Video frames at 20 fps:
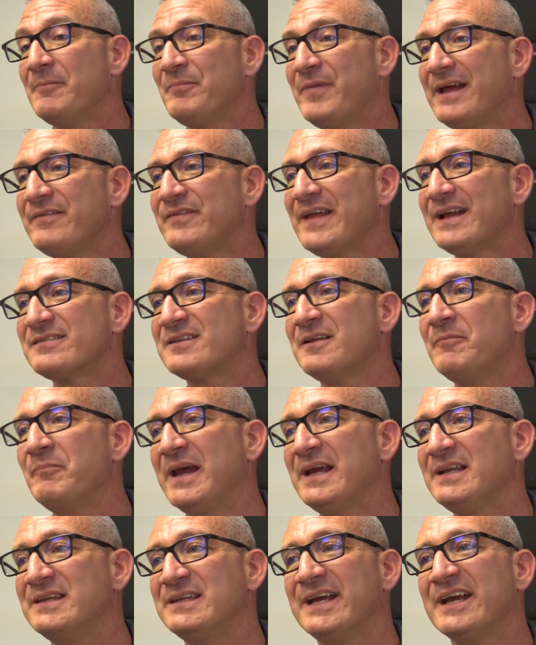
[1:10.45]
the
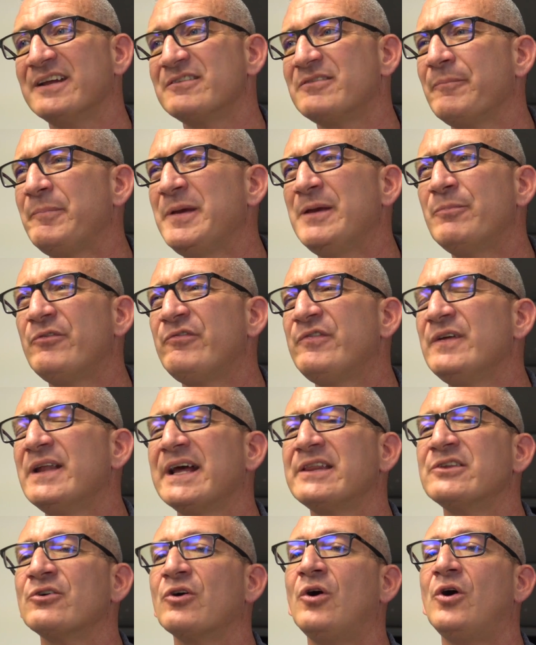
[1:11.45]
main thing, is people feel
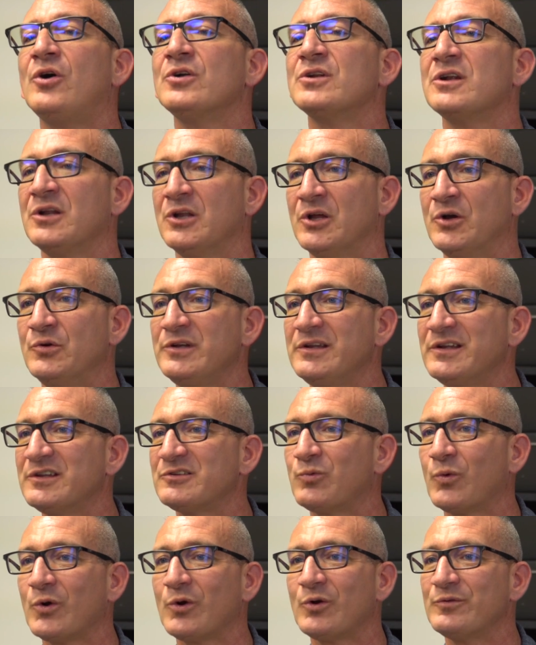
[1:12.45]
like they're all alone in
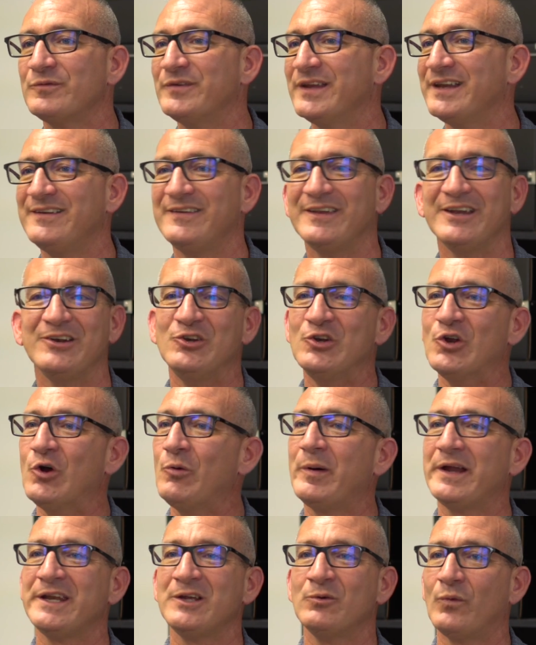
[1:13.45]
this world, that
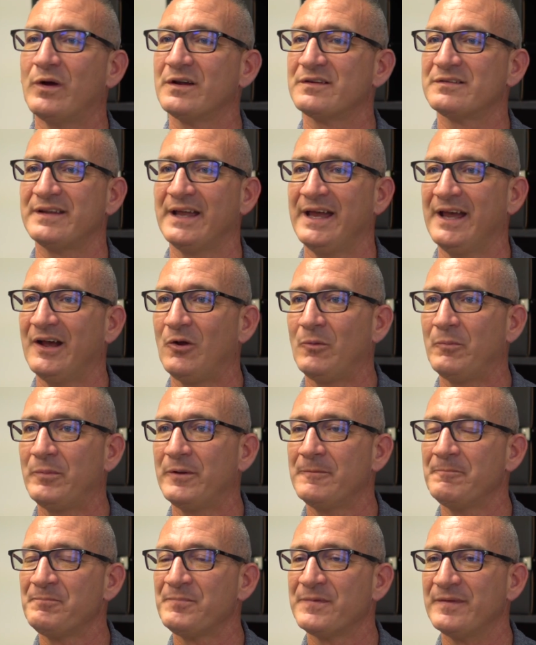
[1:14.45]
nobody wants to help.
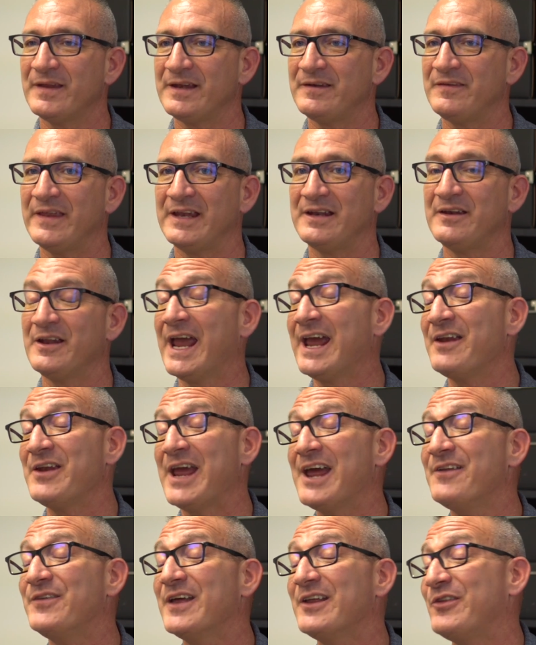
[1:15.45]
That
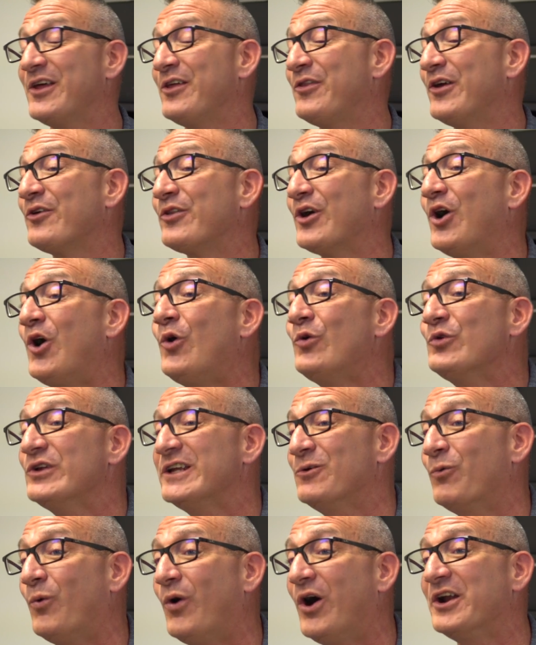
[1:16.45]
they're the
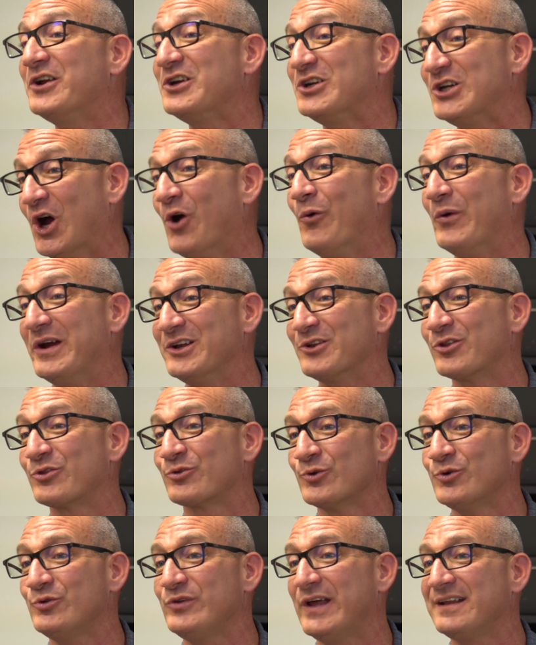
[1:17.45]
only one going
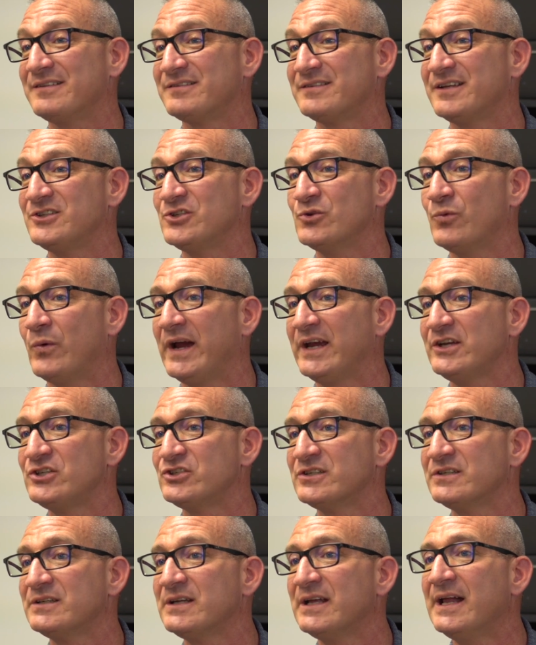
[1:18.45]
through that
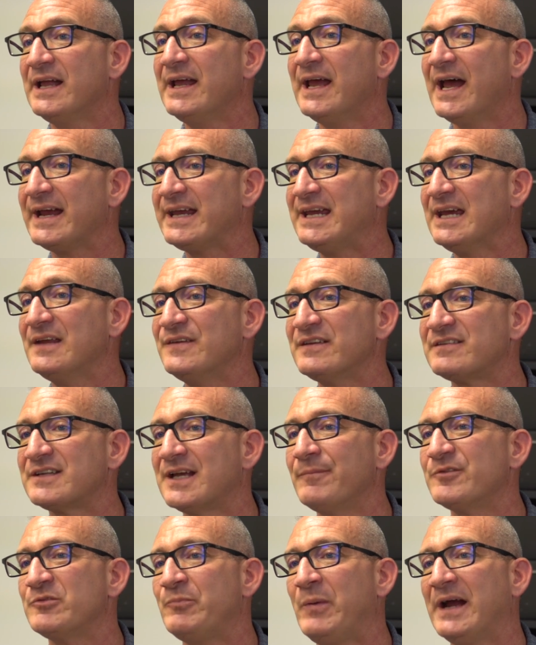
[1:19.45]
situation. Again, this
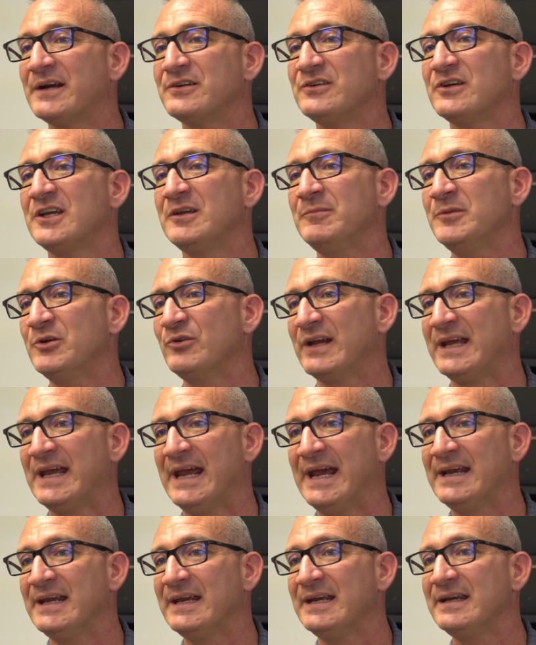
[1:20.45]
comes back to
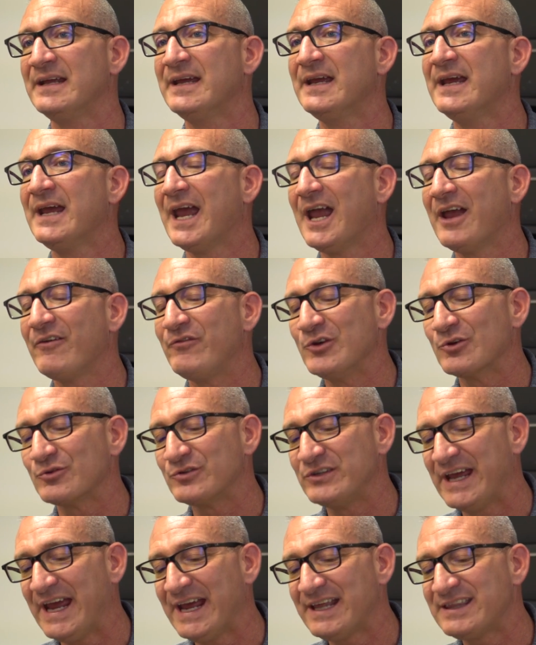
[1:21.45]
communicating. If you'll
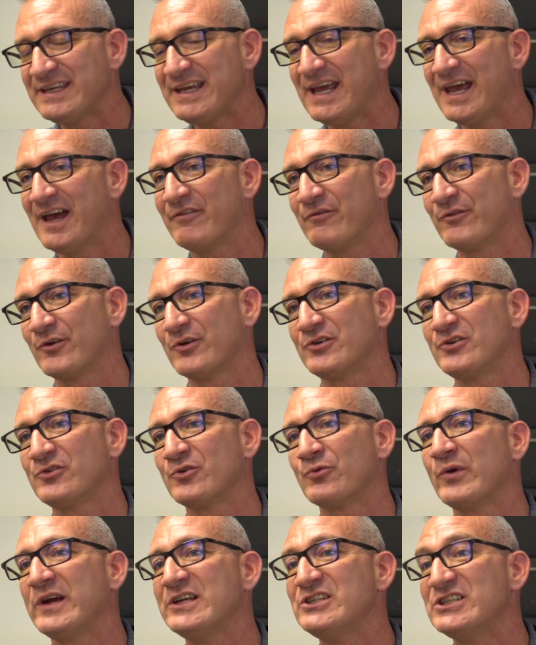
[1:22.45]
take the effort to
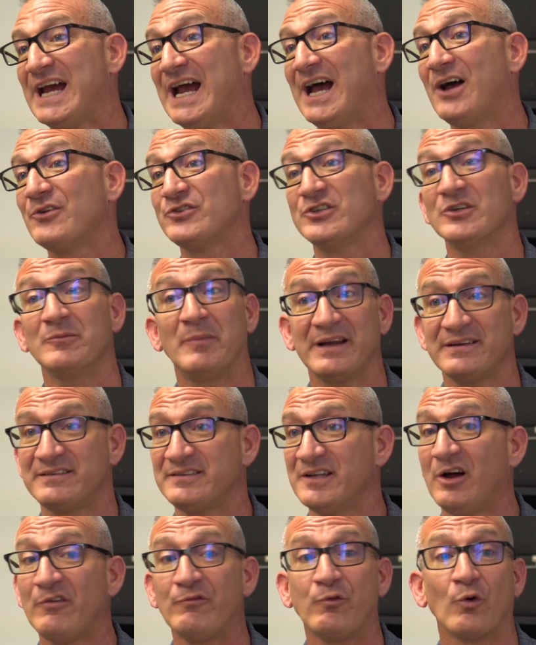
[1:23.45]
reach out to
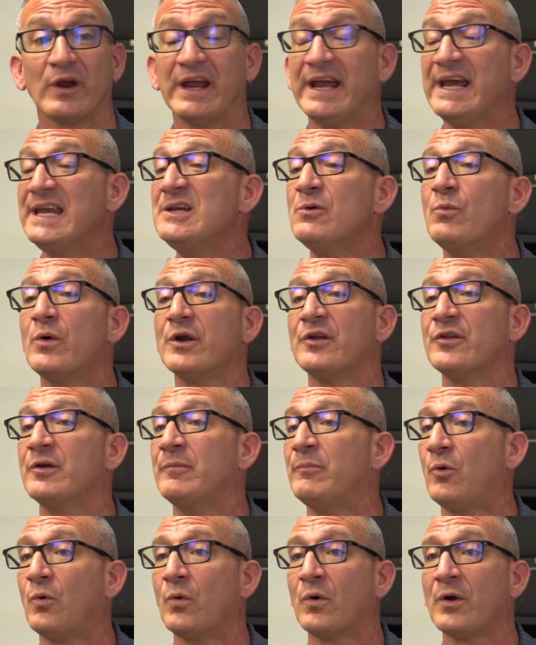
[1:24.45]
myself or anyone on the
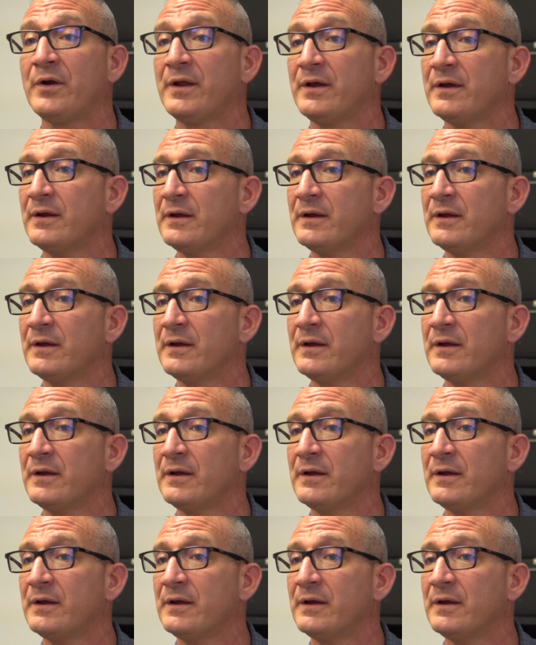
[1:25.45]
board,